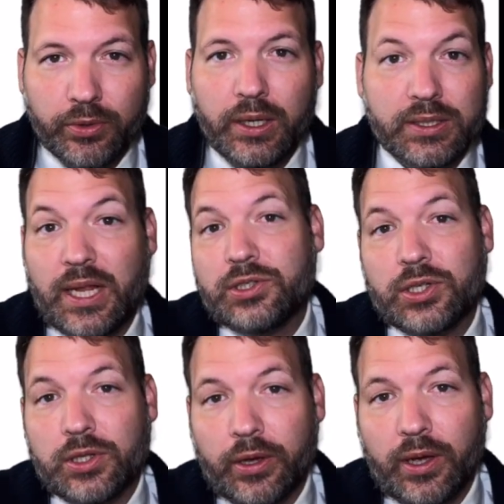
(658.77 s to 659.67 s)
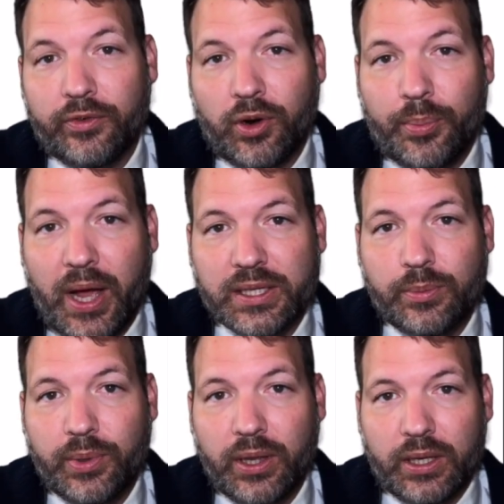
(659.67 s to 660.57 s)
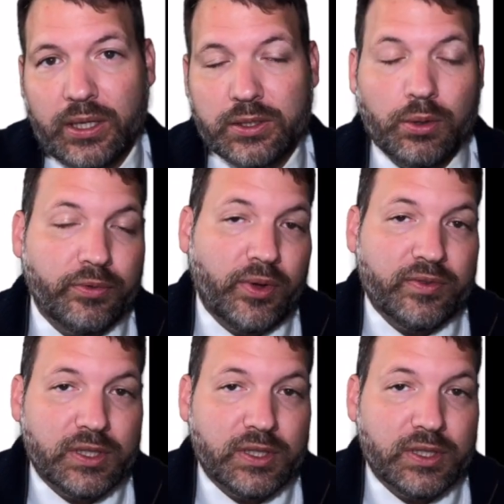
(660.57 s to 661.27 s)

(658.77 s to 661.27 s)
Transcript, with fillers: because that's just looking for a possibility. So if we've